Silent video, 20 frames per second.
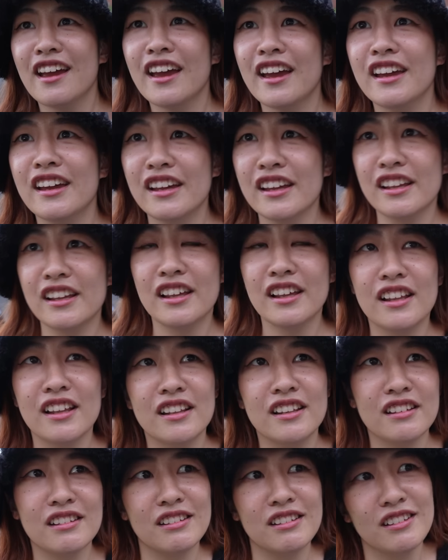
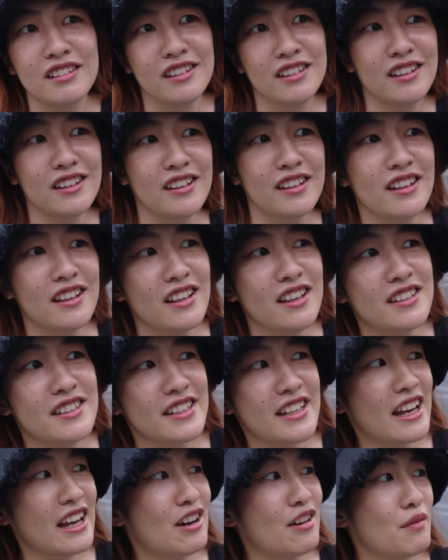and it's
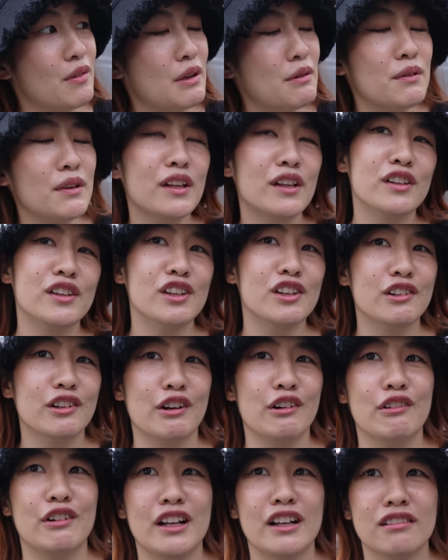out, maybe the newer
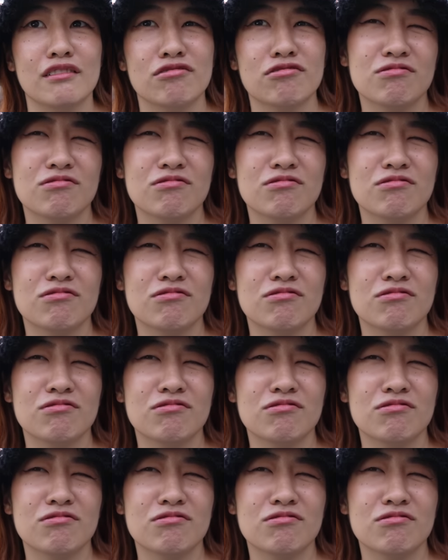one.